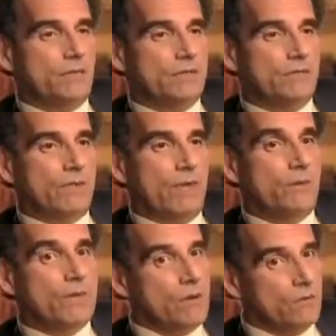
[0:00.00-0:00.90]
and we don't
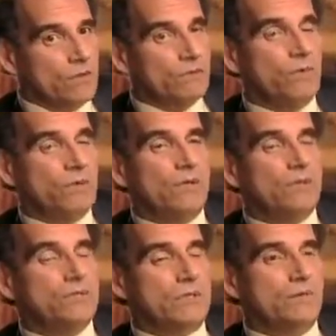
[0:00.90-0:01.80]
look more closely at
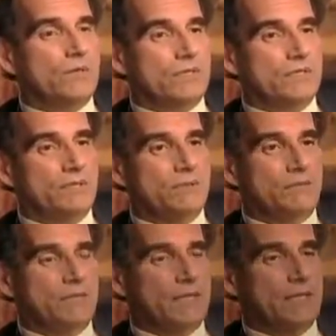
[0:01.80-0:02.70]
what these people
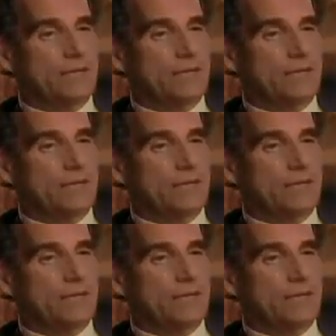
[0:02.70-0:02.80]
say.